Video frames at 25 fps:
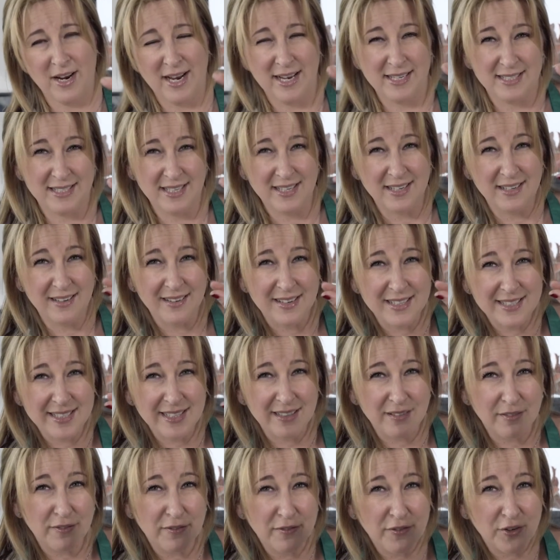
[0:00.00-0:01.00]
It has like a nice
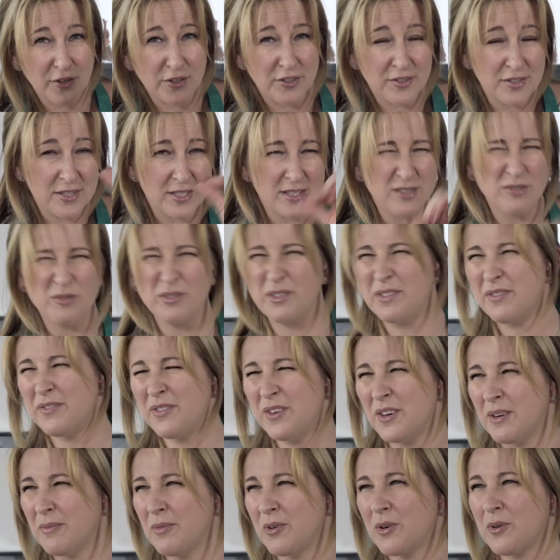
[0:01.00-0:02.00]
little foot. It's called a
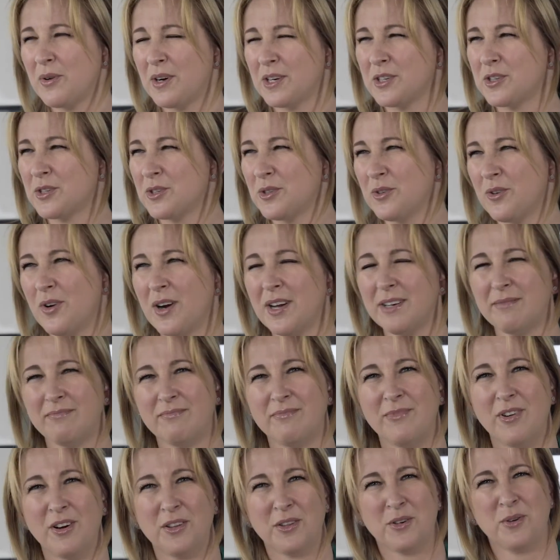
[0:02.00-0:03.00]
foot, I'm not quite sure. I'd
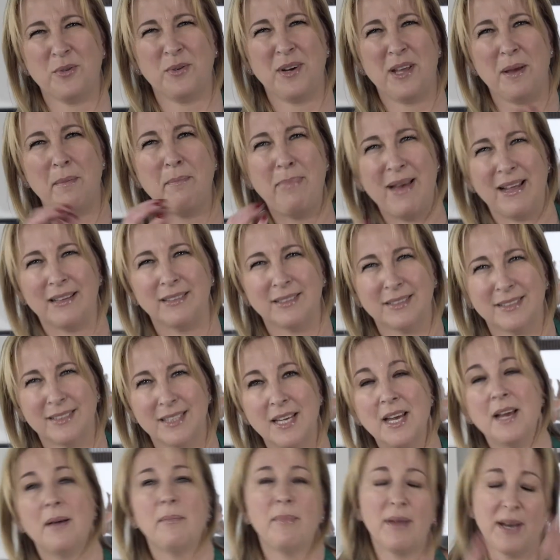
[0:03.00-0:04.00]
rather call it a belt.
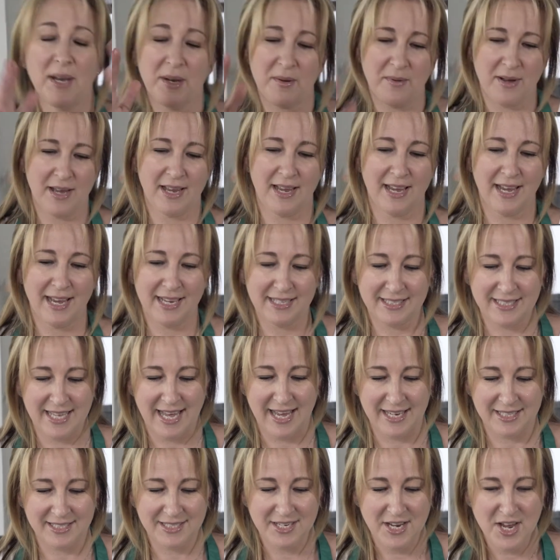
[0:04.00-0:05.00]
But anyway, it has
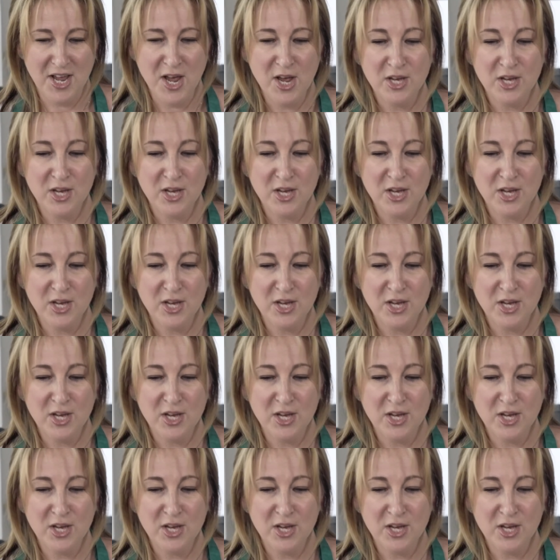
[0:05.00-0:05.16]
that.